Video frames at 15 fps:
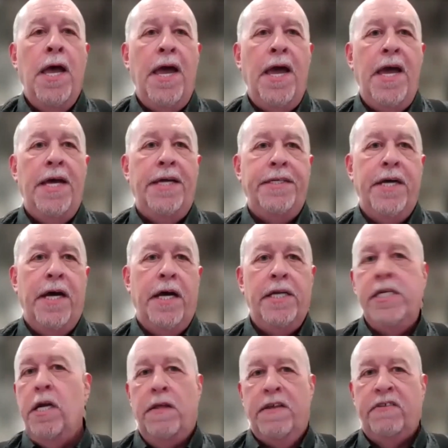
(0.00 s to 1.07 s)
And,
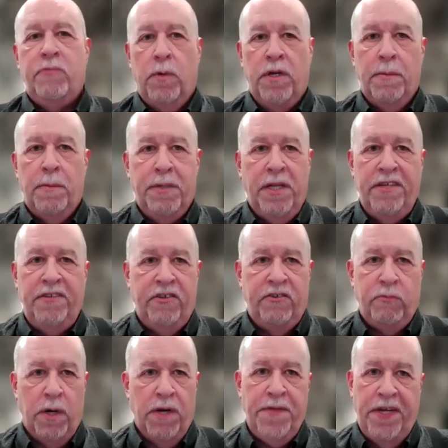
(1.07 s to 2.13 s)
you know, that's one of the places
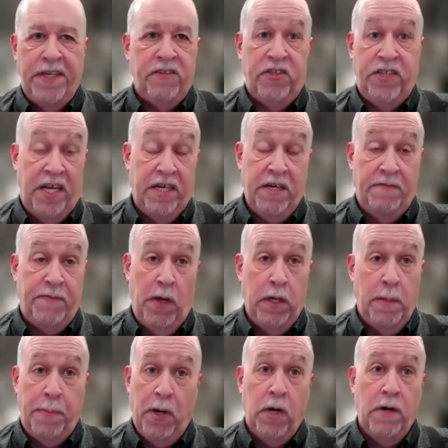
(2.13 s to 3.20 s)
where things tend to fall
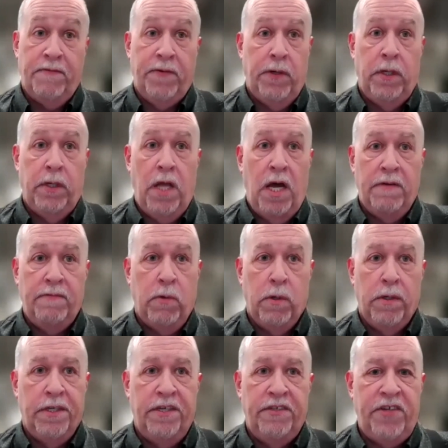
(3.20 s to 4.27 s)
apart for a lot of
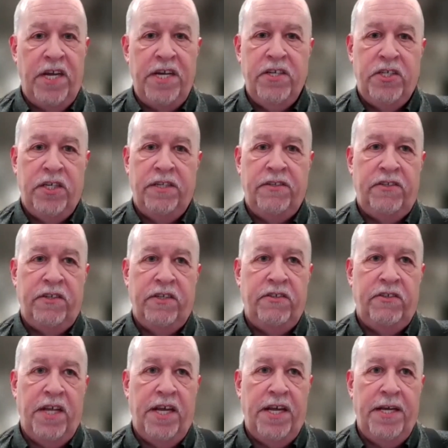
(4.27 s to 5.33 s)
organizations
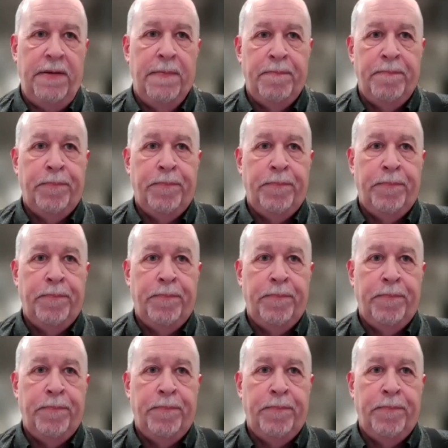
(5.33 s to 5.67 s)
is they